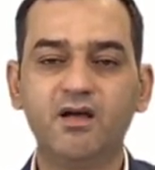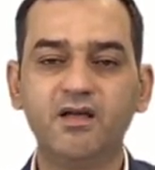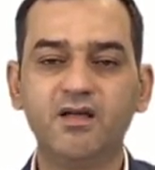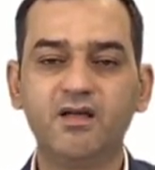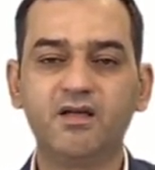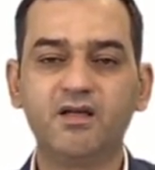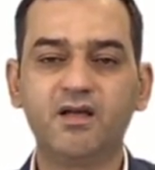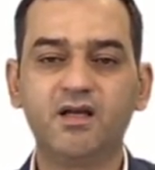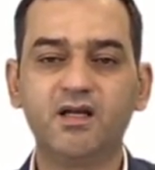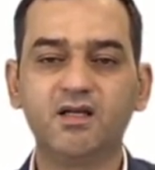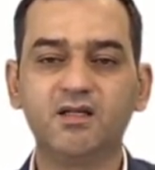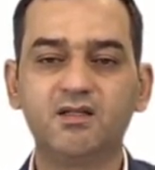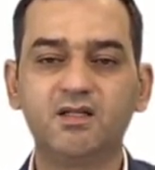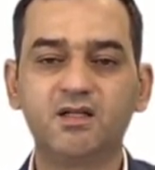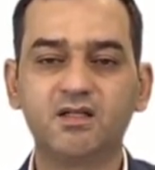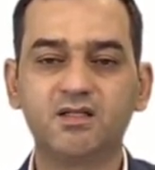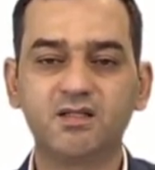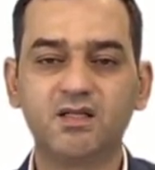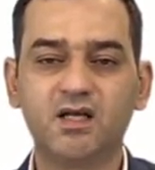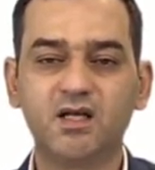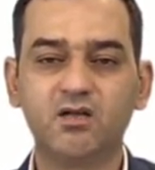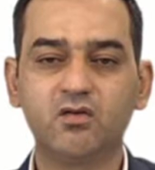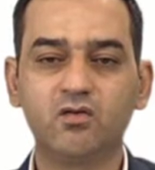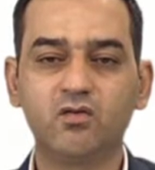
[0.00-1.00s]
greater
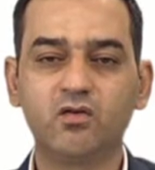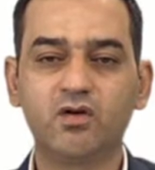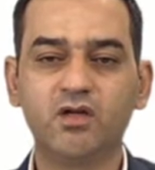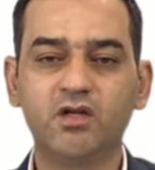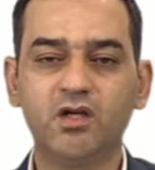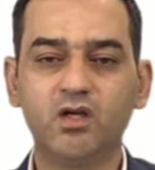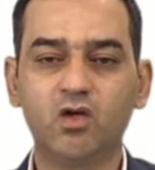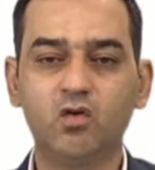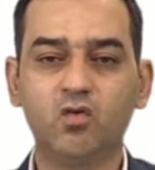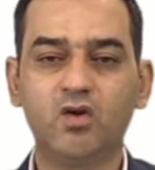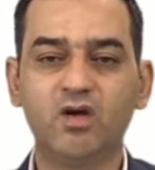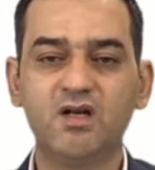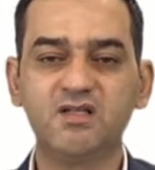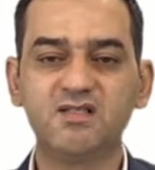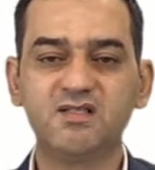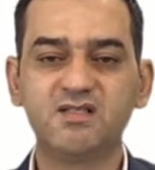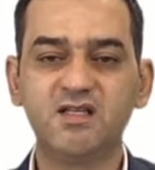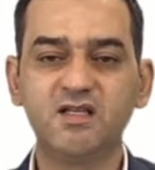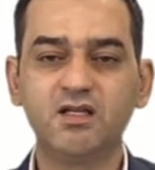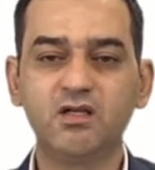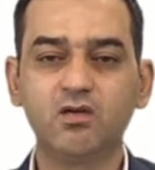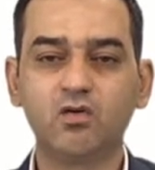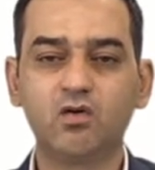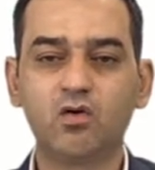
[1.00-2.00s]
than or equal
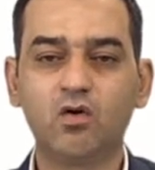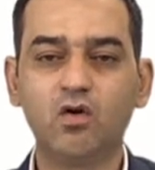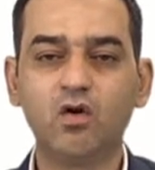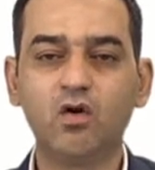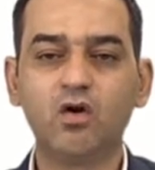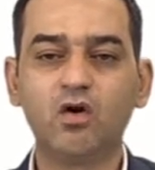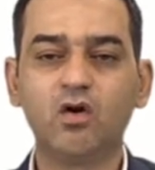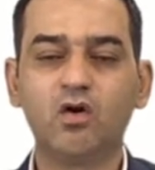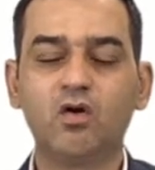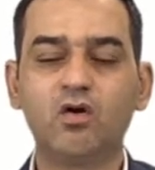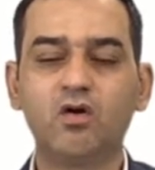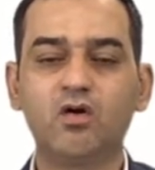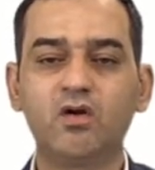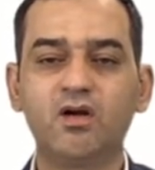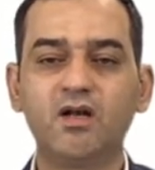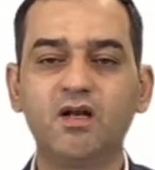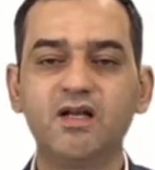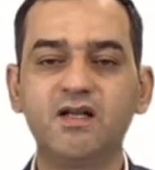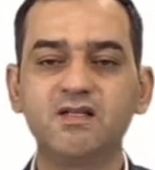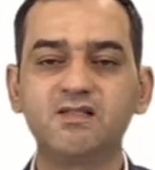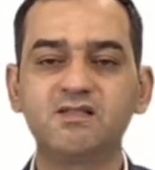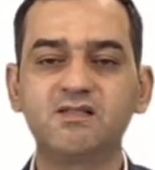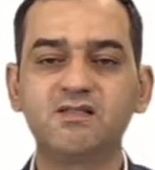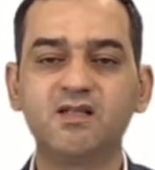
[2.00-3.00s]
0 or
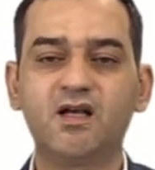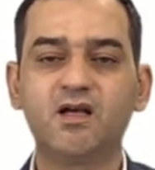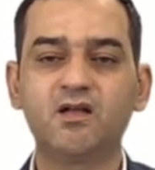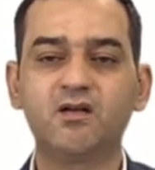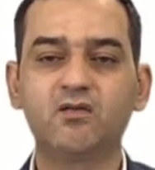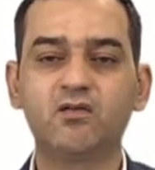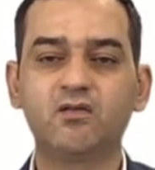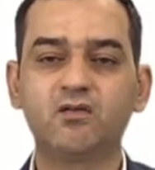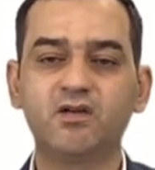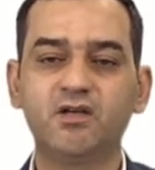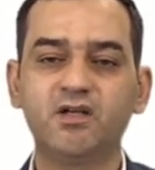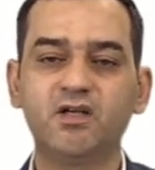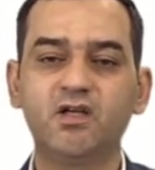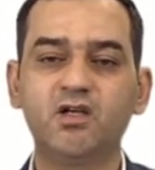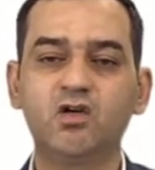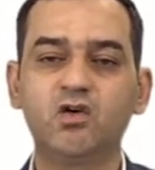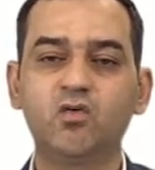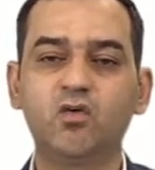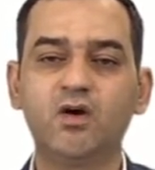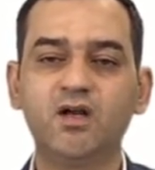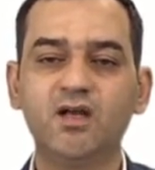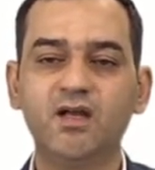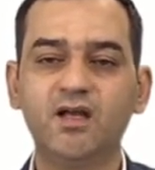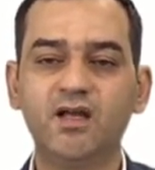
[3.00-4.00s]
less than or
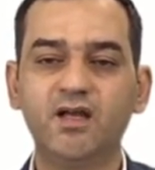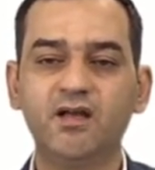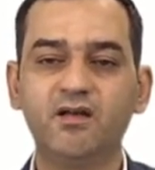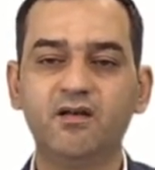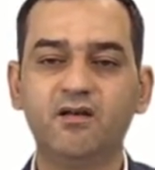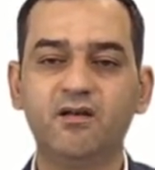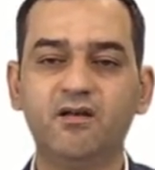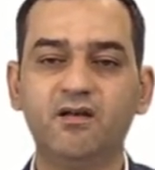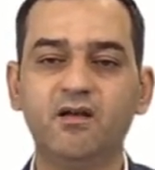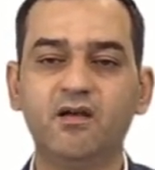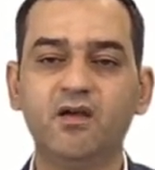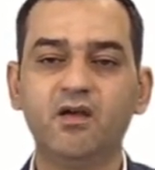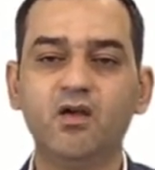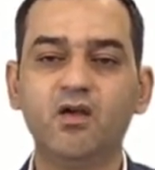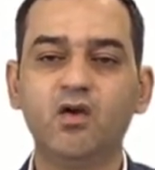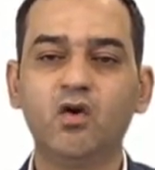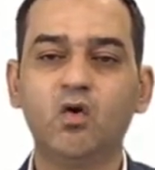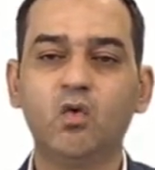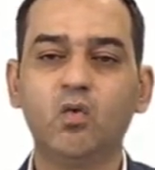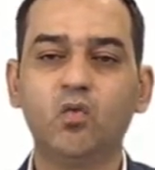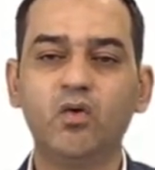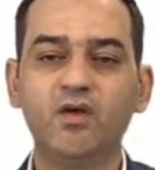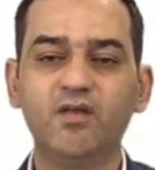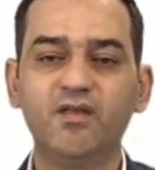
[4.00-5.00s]
equal n,
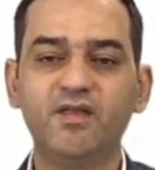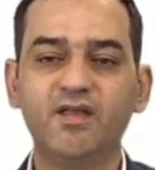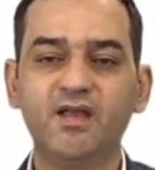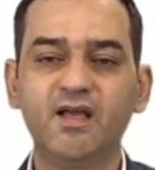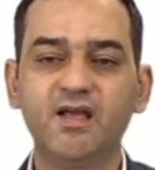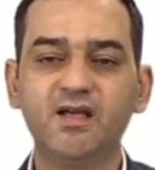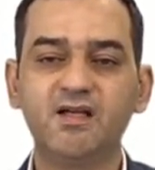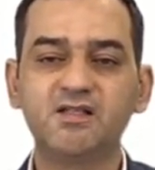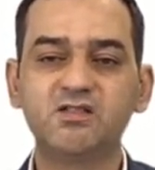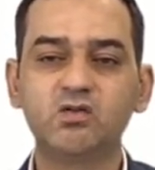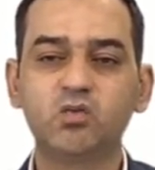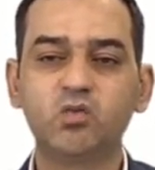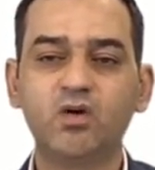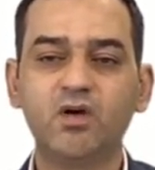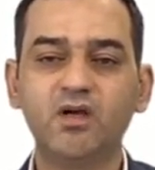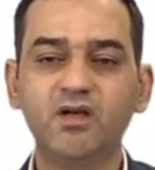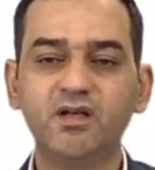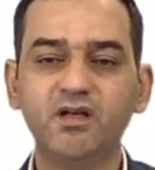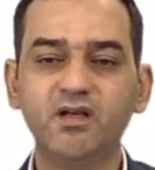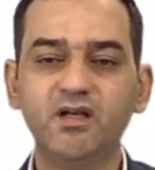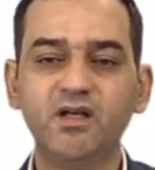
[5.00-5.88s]
with x1